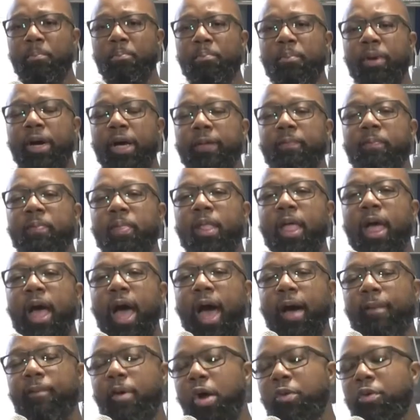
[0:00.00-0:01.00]
But
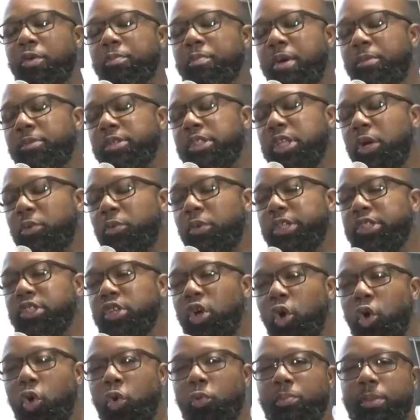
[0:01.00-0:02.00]
I remember someone
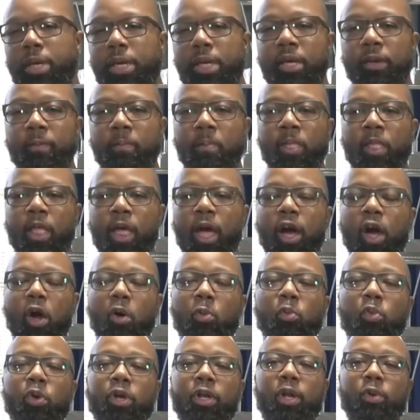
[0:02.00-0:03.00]
told me,
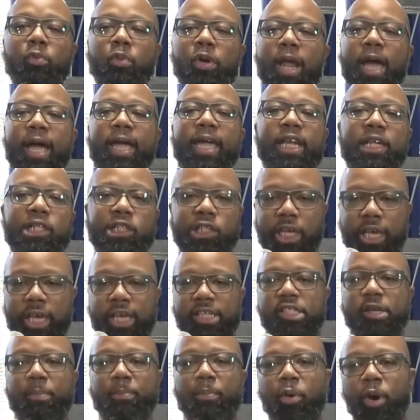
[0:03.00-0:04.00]
when I get a chance to